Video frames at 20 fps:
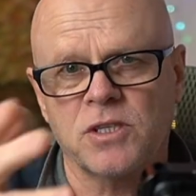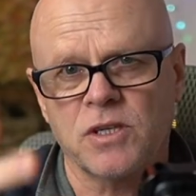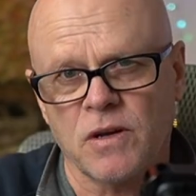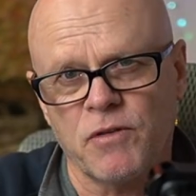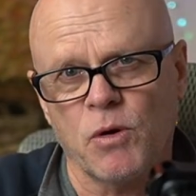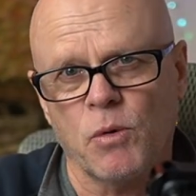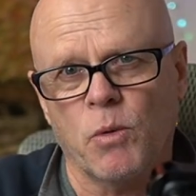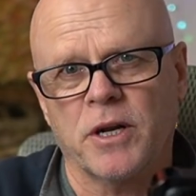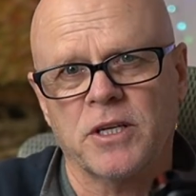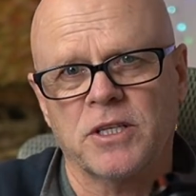So
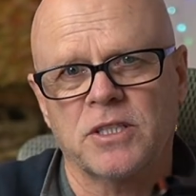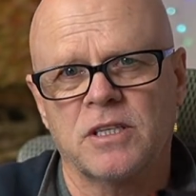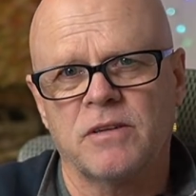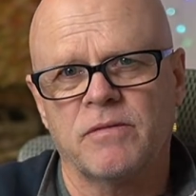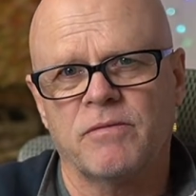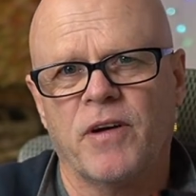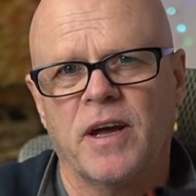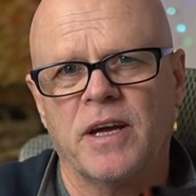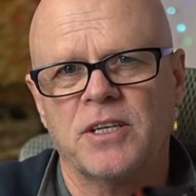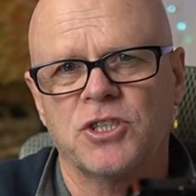if you want it
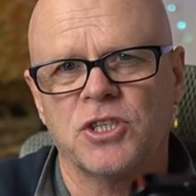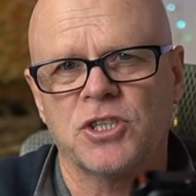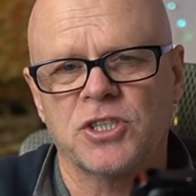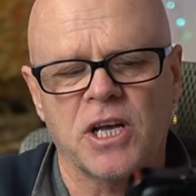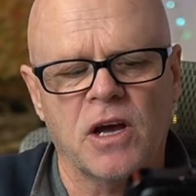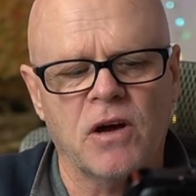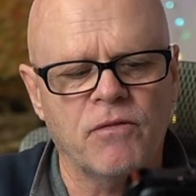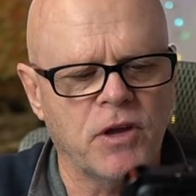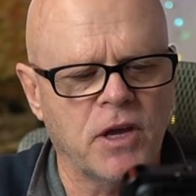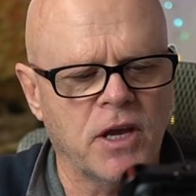to face
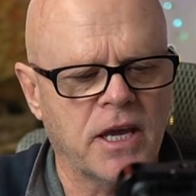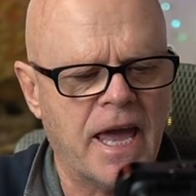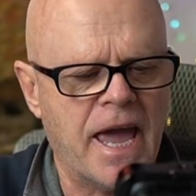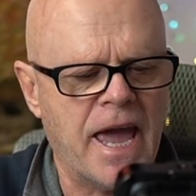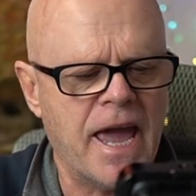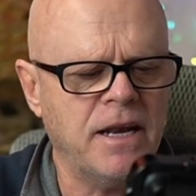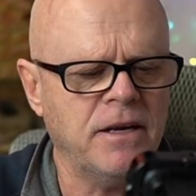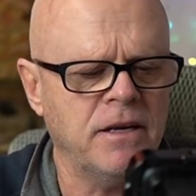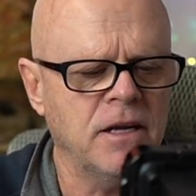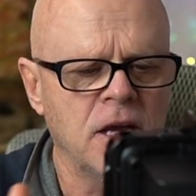yourself, you
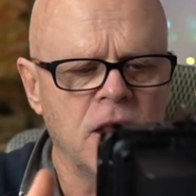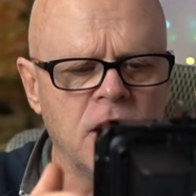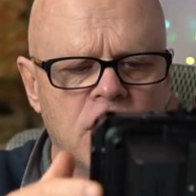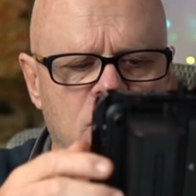can.